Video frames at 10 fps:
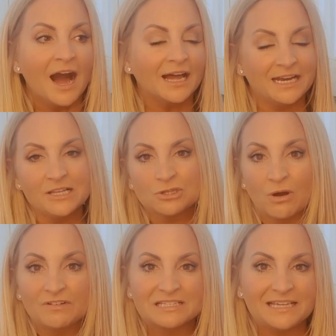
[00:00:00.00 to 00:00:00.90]
I need to
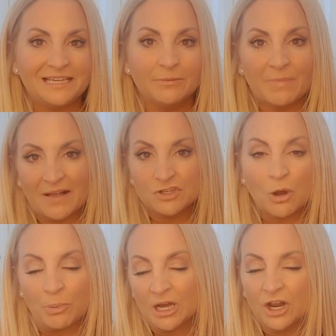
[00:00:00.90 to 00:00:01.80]
obviously match
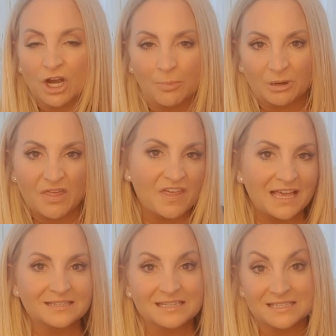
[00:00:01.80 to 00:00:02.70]
up on a couple of
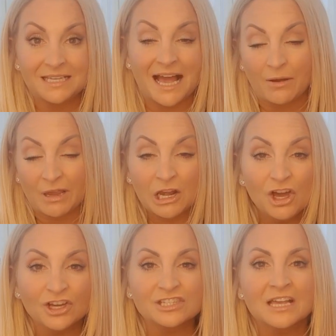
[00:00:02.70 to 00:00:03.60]
things to see how it
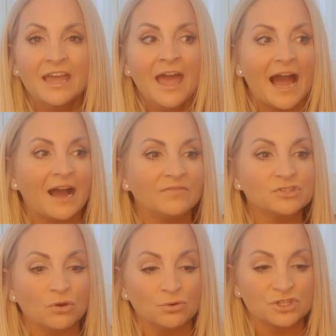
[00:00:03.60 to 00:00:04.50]
looks,
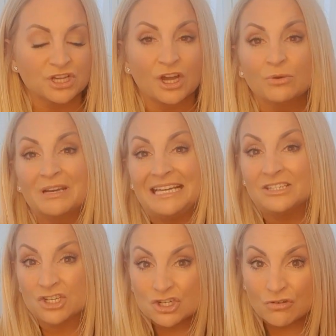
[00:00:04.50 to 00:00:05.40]
and also we
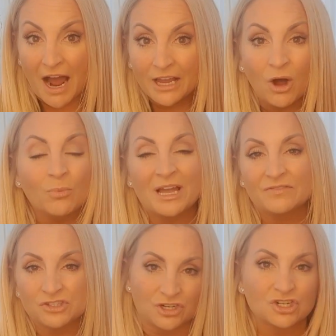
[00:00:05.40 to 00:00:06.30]
need to try on. We
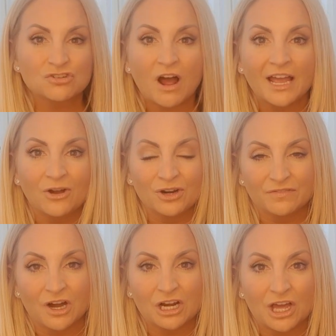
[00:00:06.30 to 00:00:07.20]
haven't done a try on
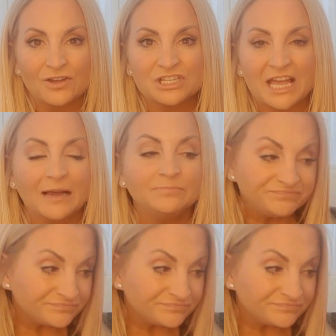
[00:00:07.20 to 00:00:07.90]
of our clothes yet.